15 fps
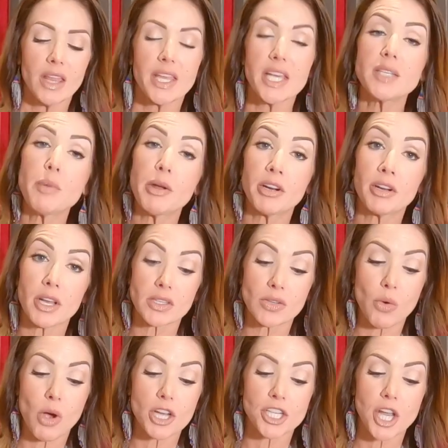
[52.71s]
These butternut
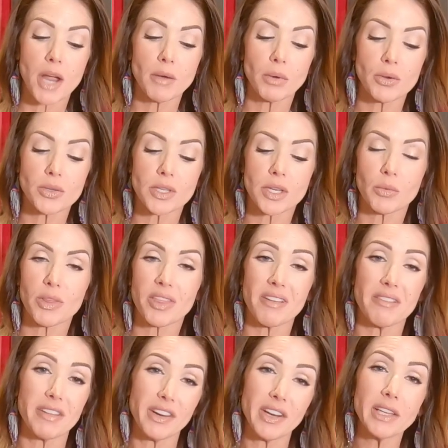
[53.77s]
squash I roasted with
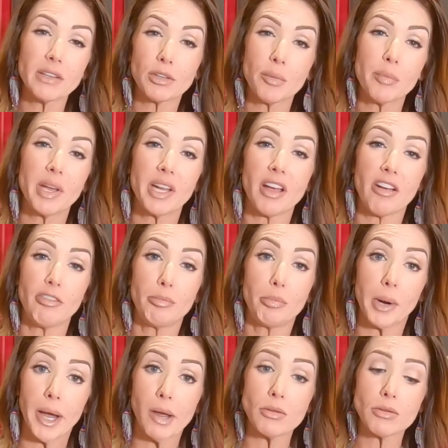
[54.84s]
a very little bit of
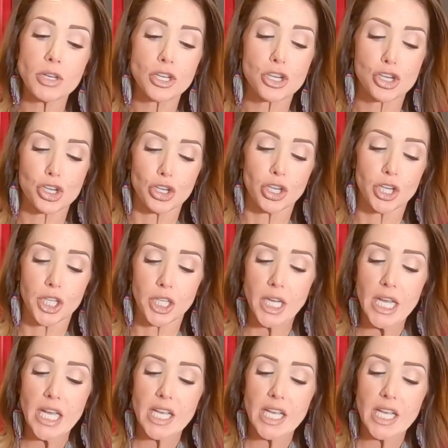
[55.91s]
brown sugar,